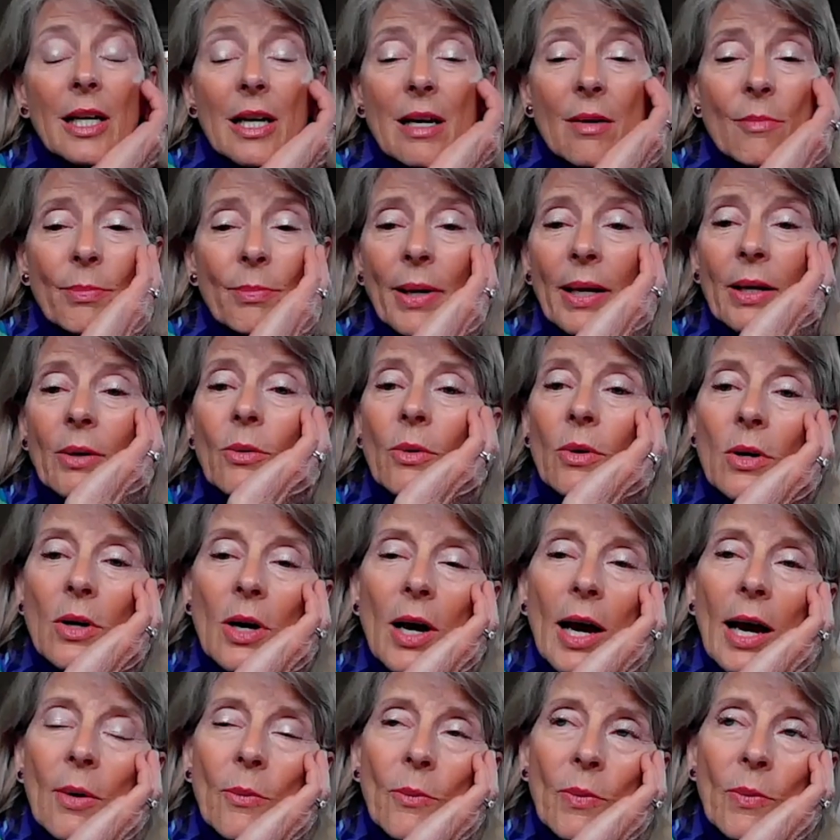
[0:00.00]
But
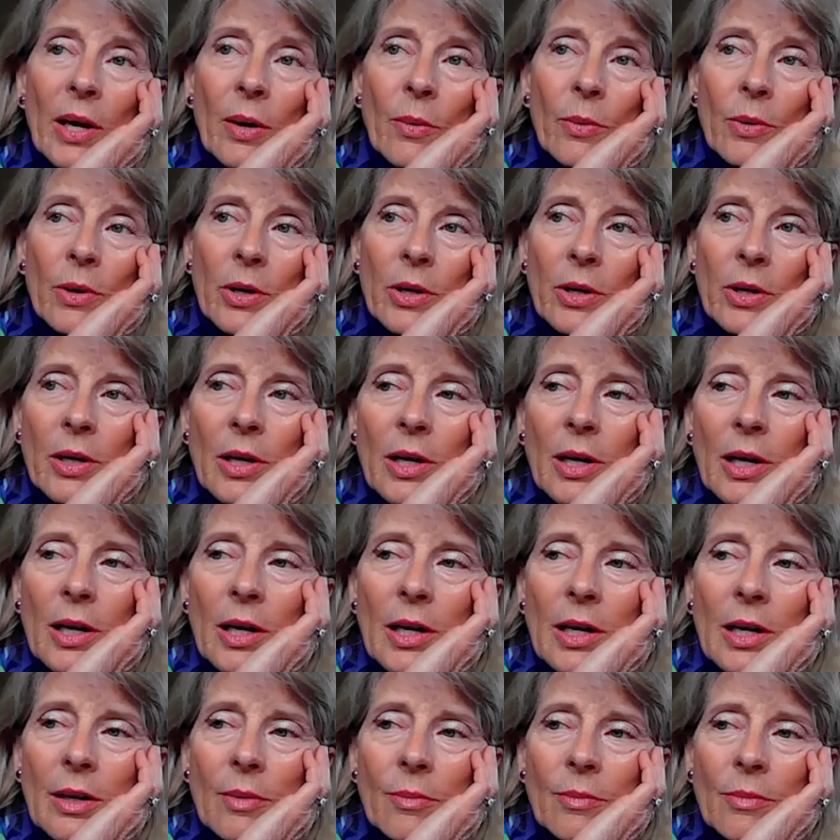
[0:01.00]
we were,
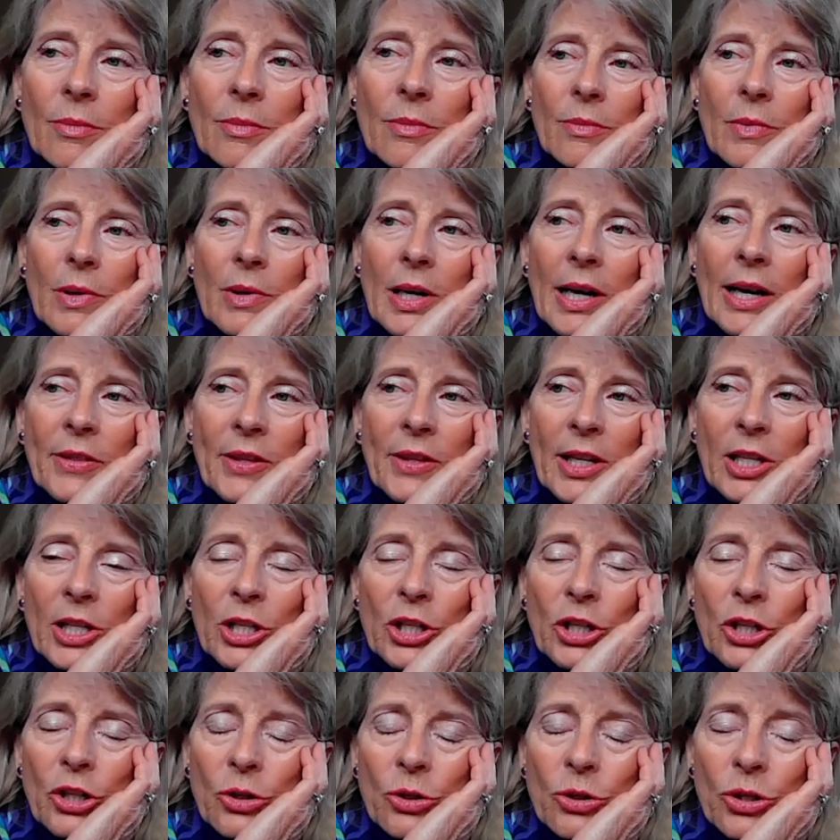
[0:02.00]
I think, an
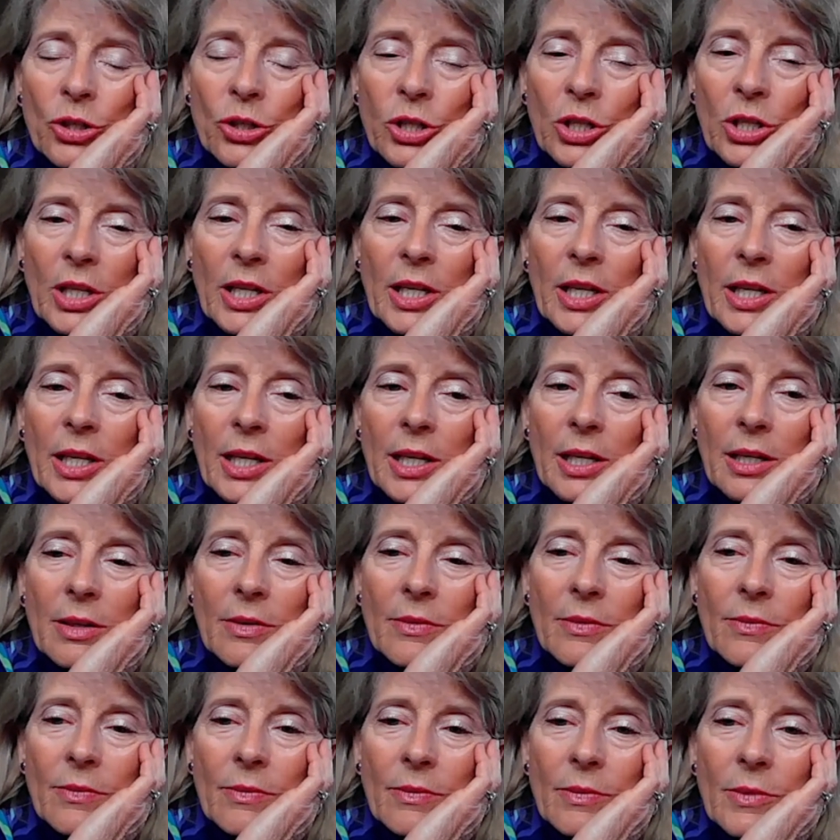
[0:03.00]
unusually
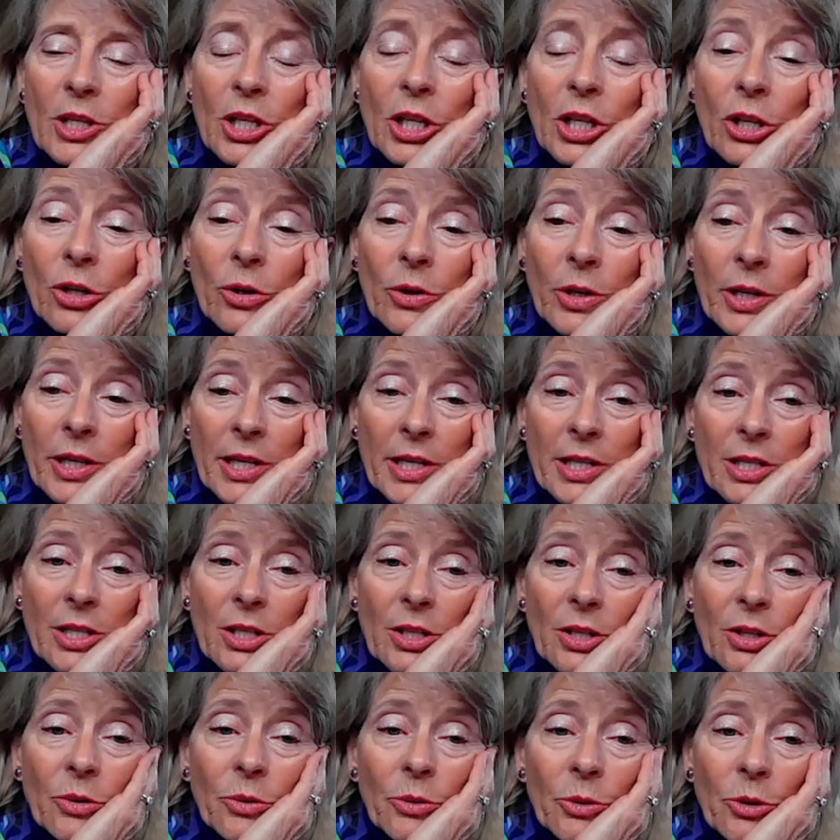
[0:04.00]
curious
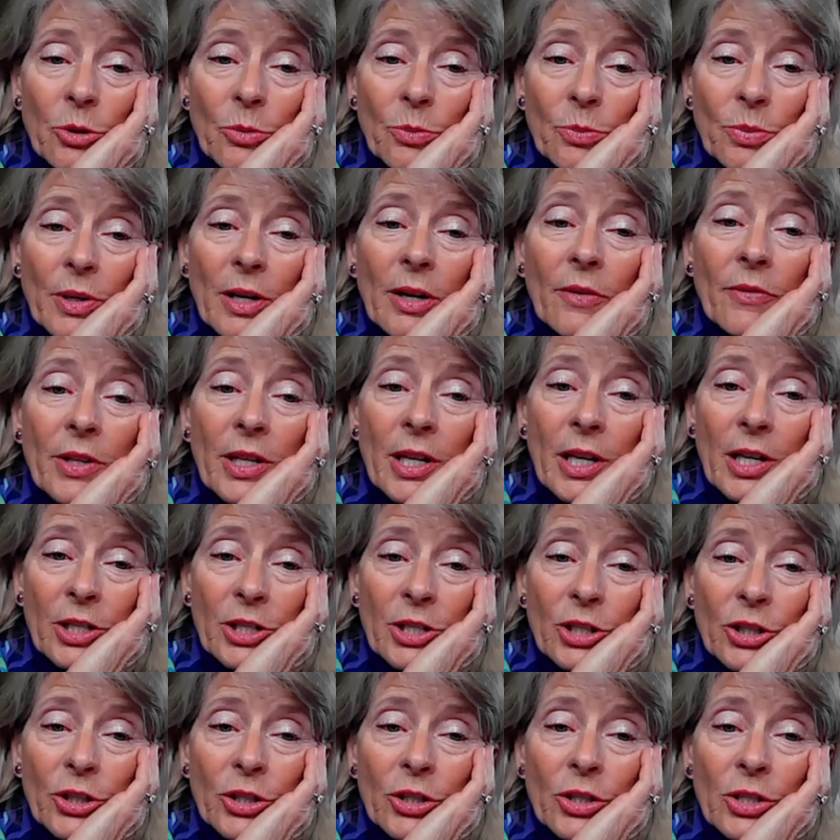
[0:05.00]
group of
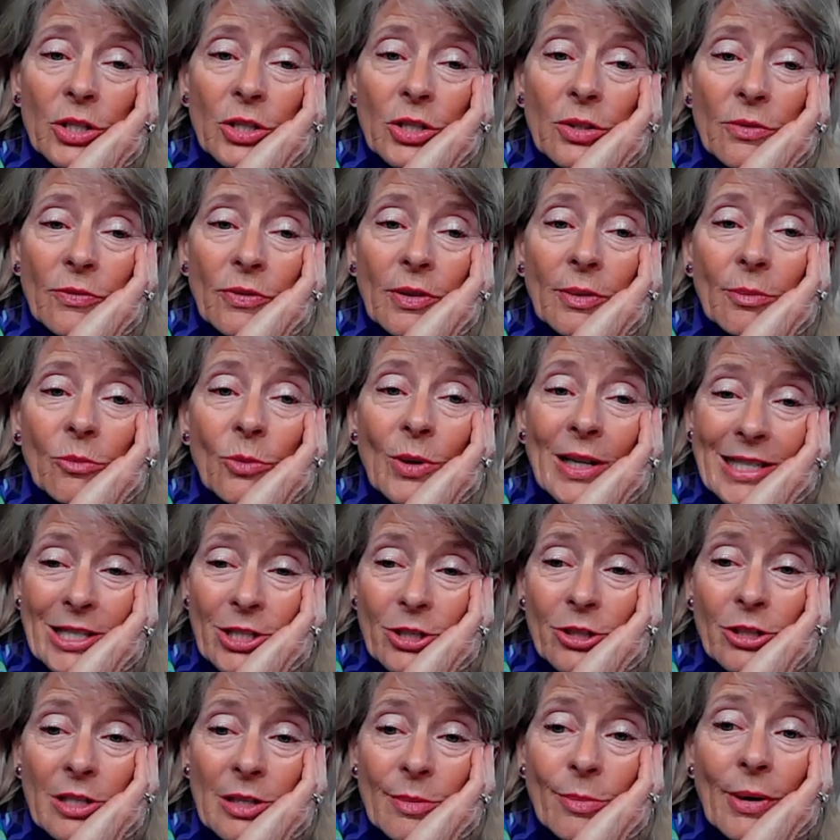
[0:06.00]
youngsters from
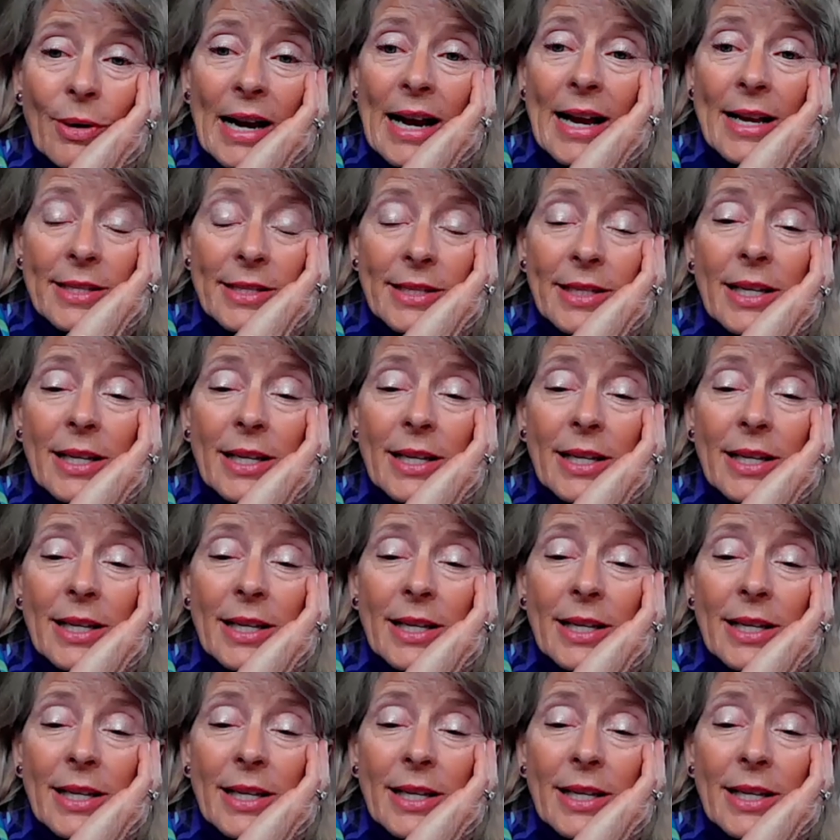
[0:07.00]
Western Nebraska.